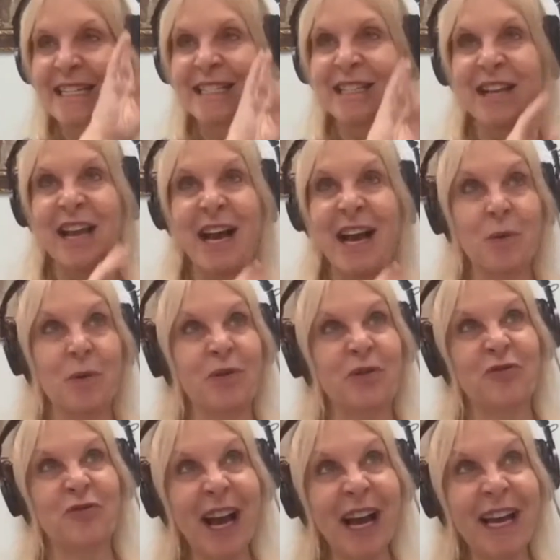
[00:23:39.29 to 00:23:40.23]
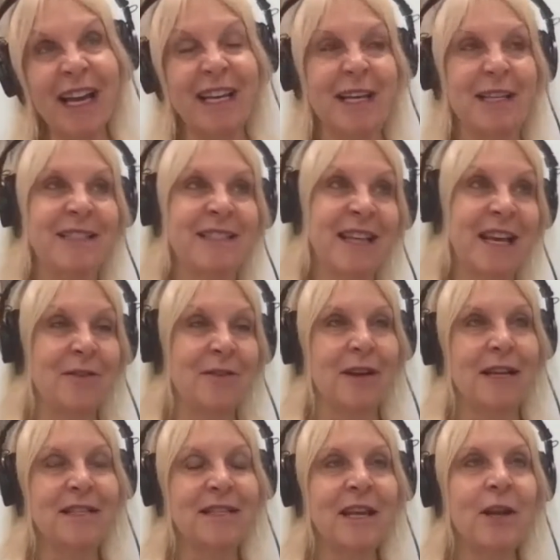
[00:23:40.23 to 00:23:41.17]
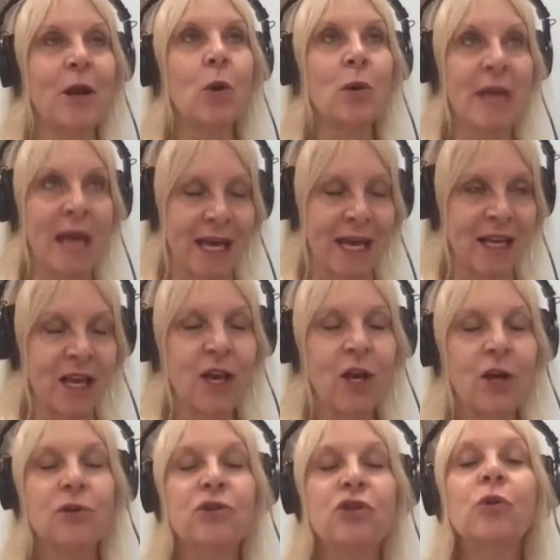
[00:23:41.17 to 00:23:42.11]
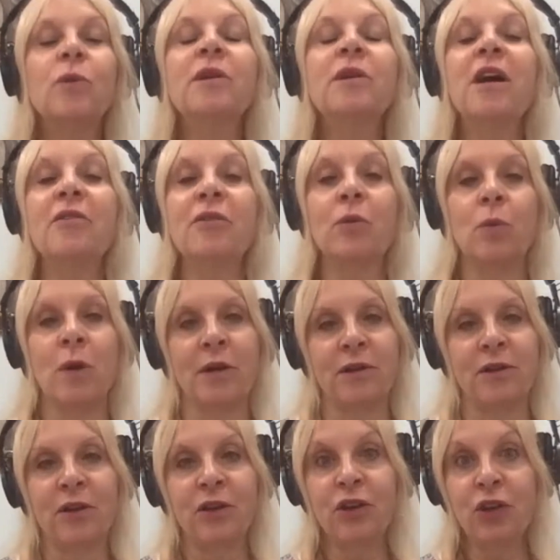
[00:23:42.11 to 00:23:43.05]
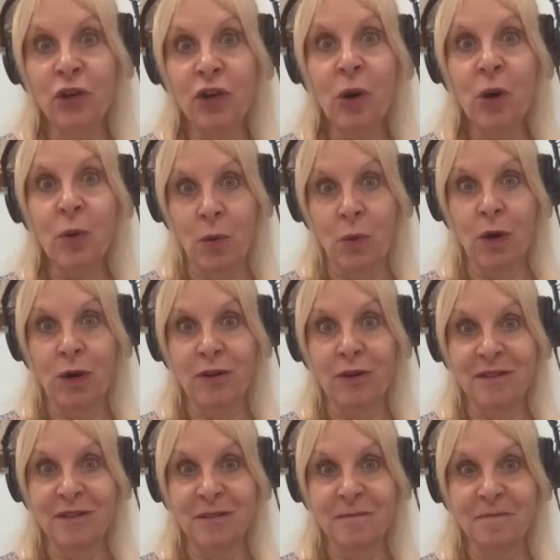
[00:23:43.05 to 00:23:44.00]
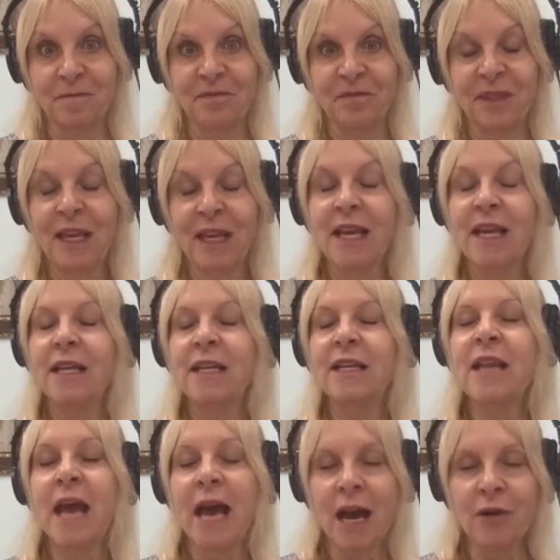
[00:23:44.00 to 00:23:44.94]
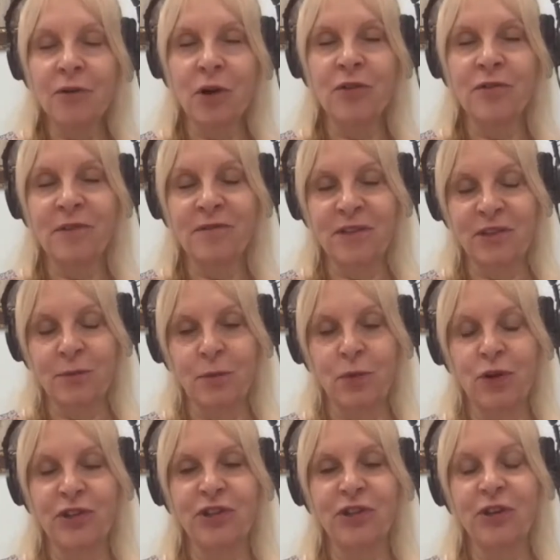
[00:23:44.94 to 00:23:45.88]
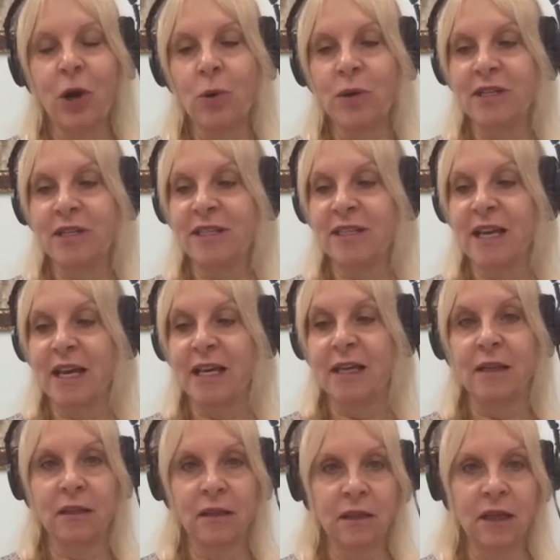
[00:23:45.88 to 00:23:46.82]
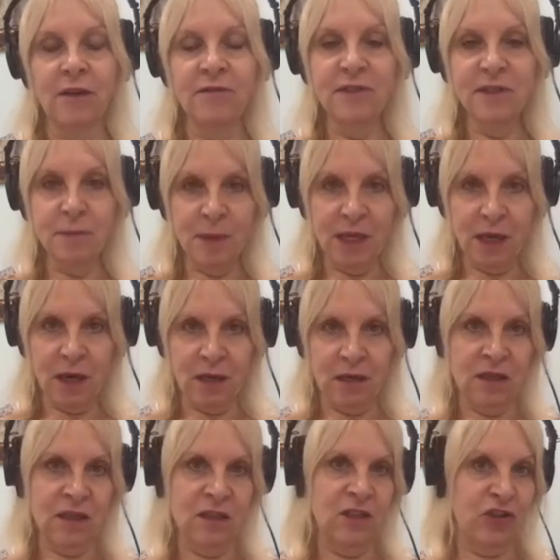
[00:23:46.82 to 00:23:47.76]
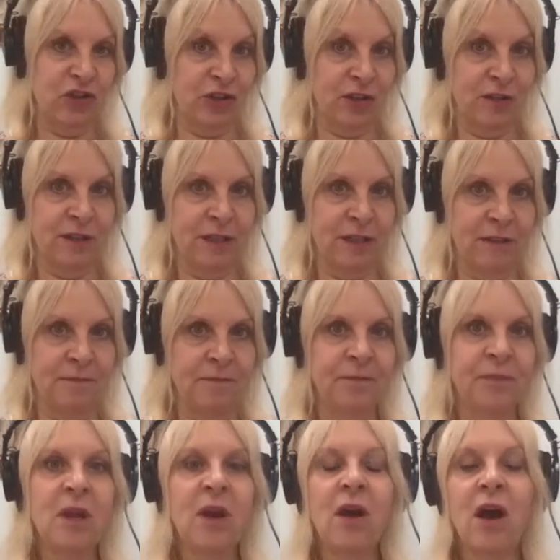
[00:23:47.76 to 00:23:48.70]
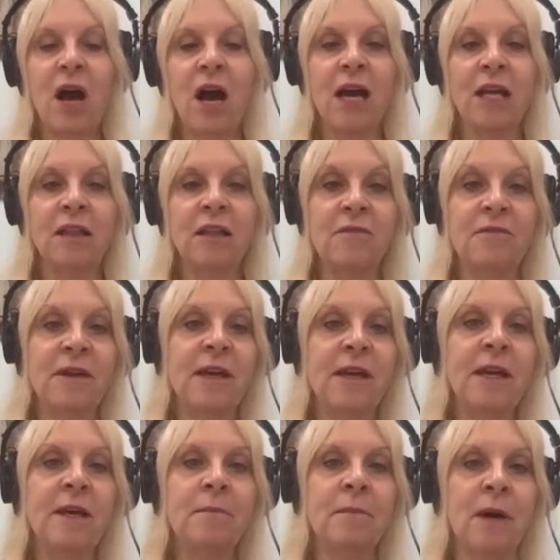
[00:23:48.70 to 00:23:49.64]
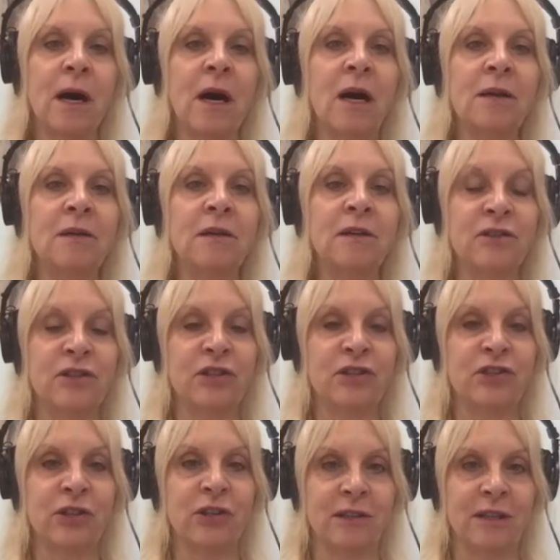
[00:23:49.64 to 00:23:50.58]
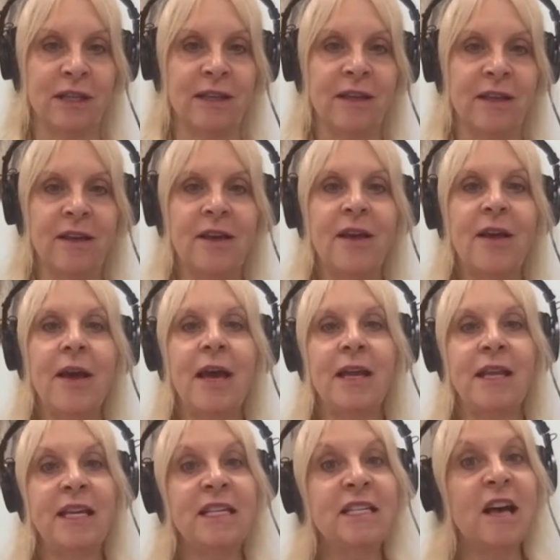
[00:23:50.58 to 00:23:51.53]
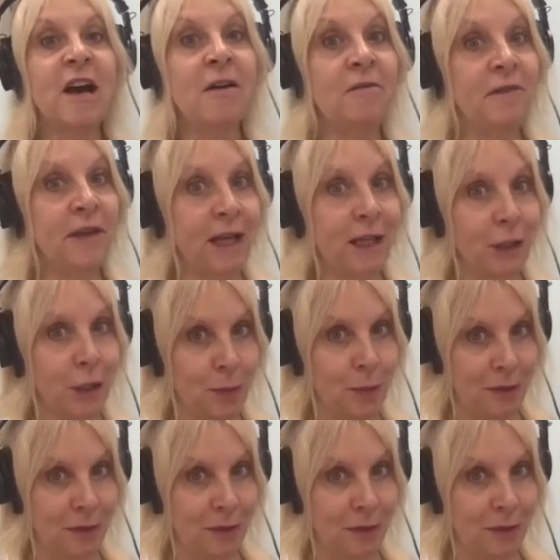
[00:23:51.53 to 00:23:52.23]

And I was right, etc. I said, okay, do another one. You know it works. Now on the vision board, you're going to say, loves me unconditionally. I love him unconditionally. And he's available.